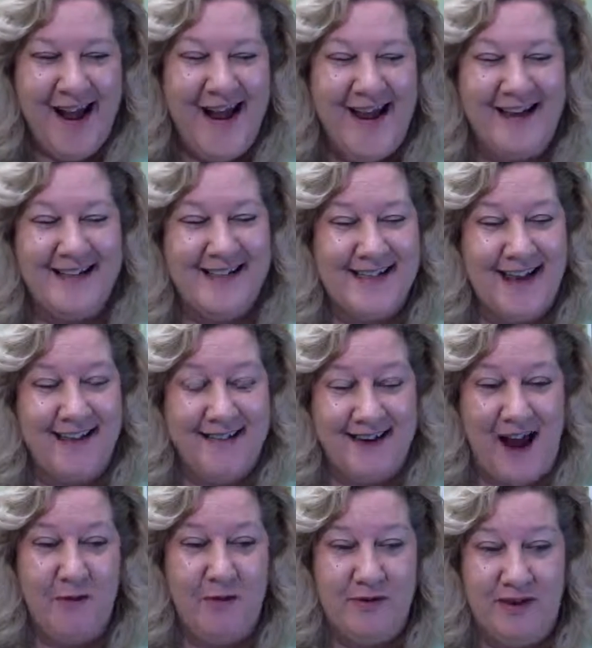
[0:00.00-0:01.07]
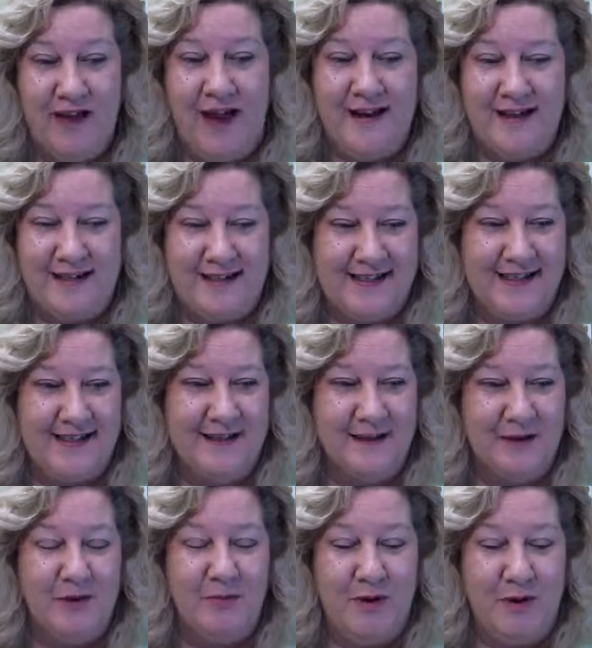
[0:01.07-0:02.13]
and say that I would like to see a
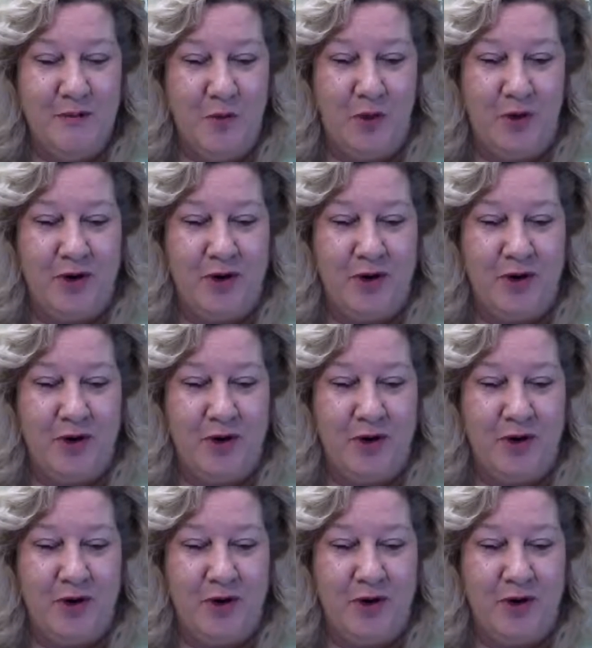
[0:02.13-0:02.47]
little bit more